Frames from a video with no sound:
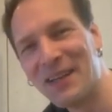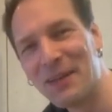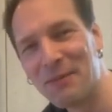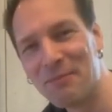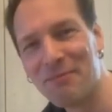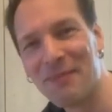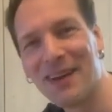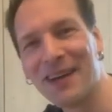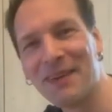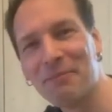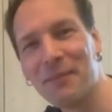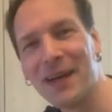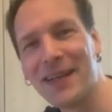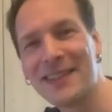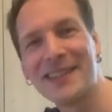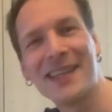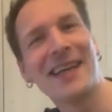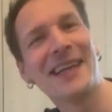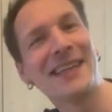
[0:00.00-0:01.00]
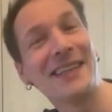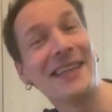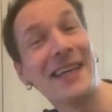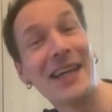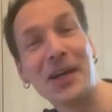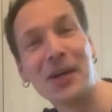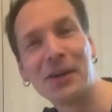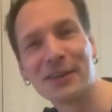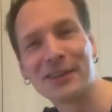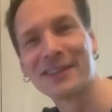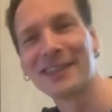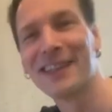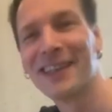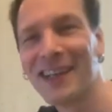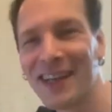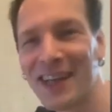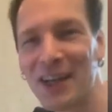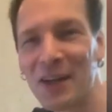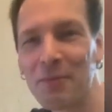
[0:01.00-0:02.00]
Might take years,
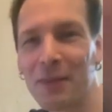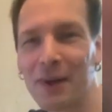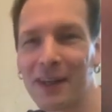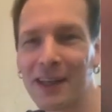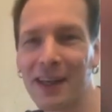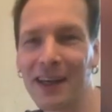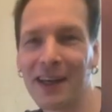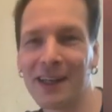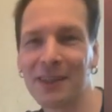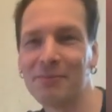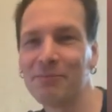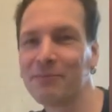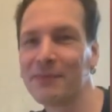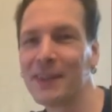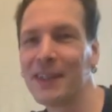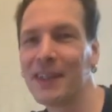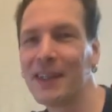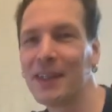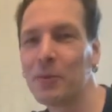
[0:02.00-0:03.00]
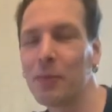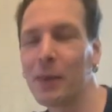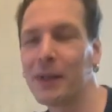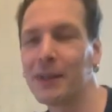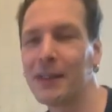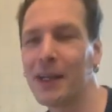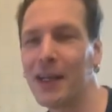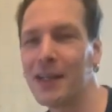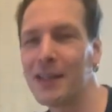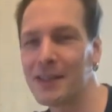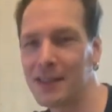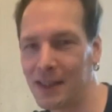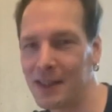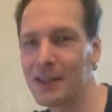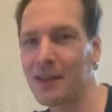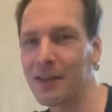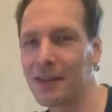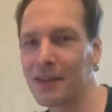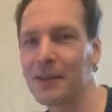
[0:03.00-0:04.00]
but yeah. But tennis
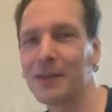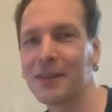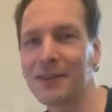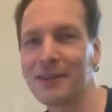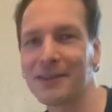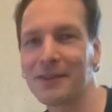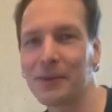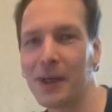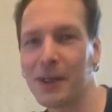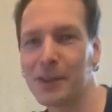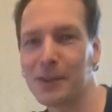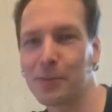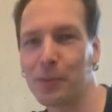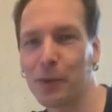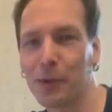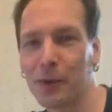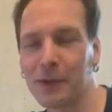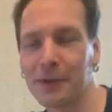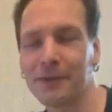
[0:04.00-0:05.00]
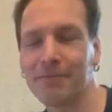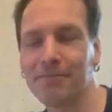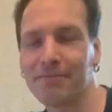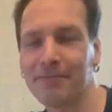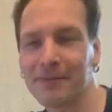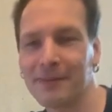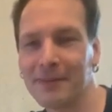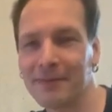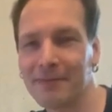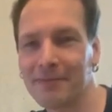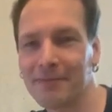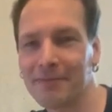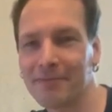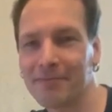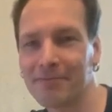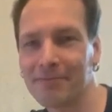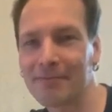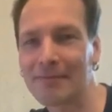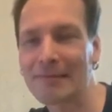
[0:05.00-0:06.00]
is a great sport.
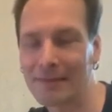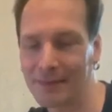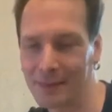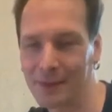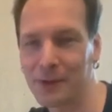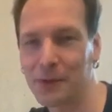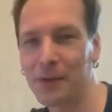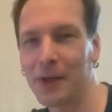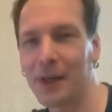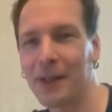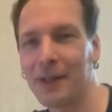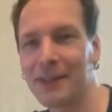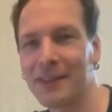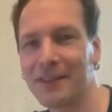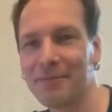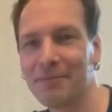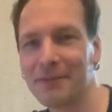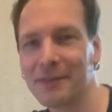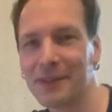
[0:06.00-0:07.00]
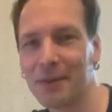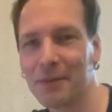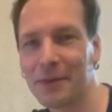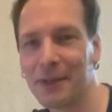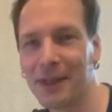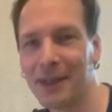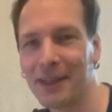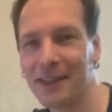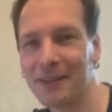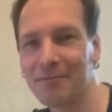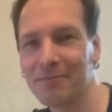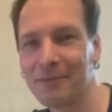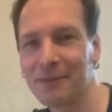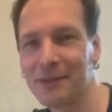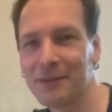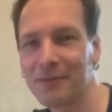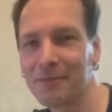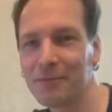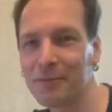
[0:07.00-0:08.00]
Try it someday.
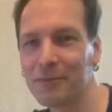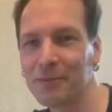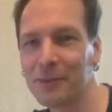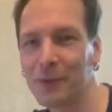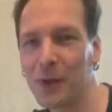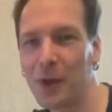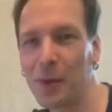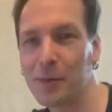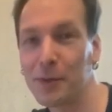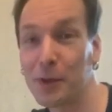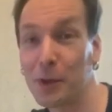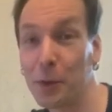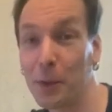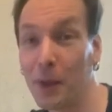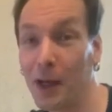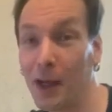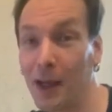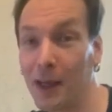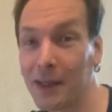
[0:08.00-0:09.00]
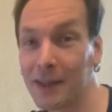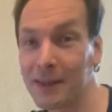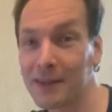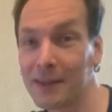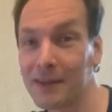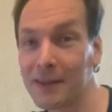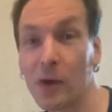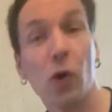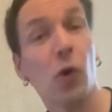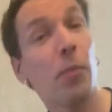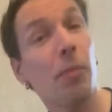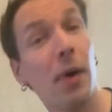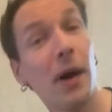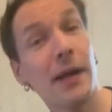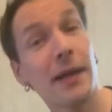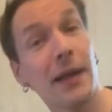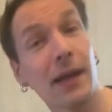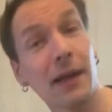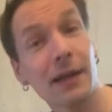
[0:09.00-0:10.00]
Perhaps you will like it. Oh,
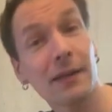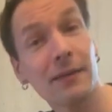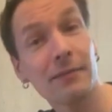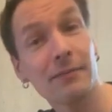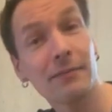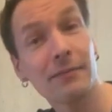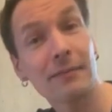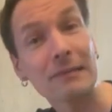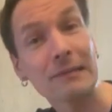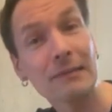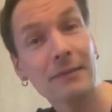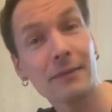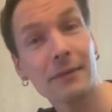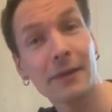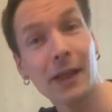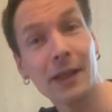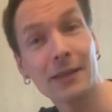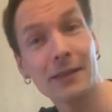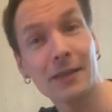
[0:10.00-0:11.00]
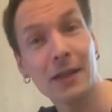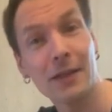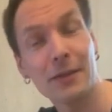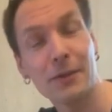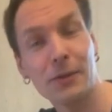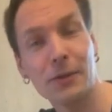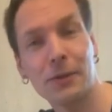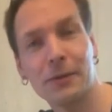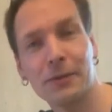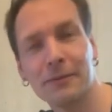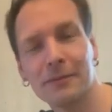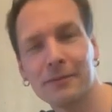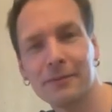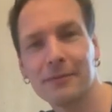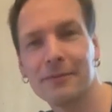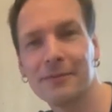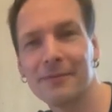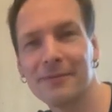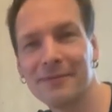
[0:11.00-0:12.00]
padel. That's nice too.
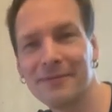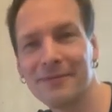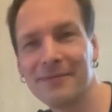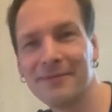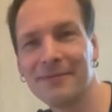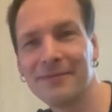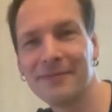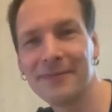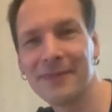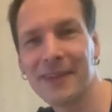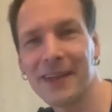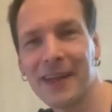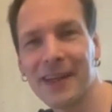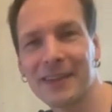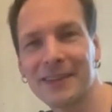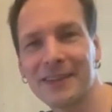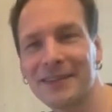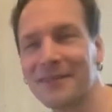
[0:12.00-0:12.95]
Thanks.